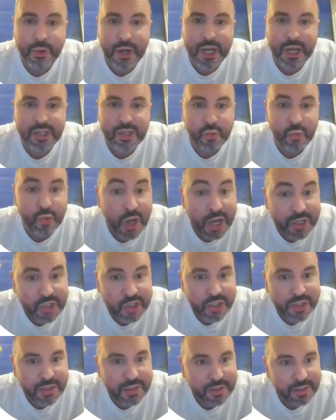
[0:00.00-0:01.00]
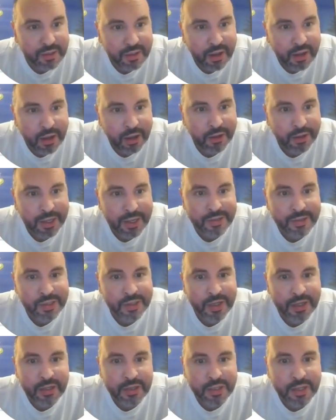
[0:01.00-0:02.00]
watching. I'll
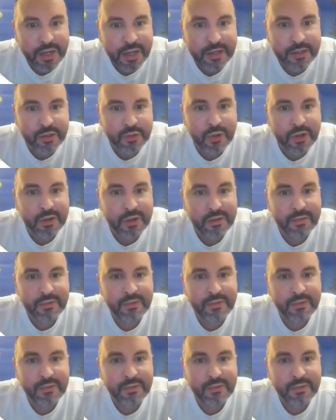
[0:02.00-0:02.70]
catch you on the next one.